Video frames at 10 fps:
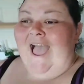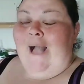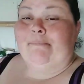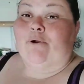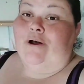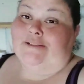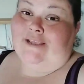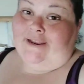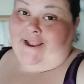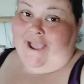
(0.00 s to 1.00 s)
I'm going to go
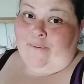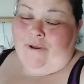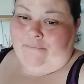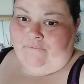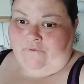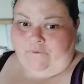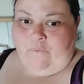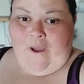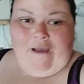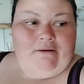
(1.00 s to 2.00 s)
outside and hang out with hubby for a little
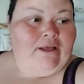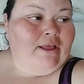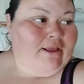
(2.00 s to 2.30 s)
while.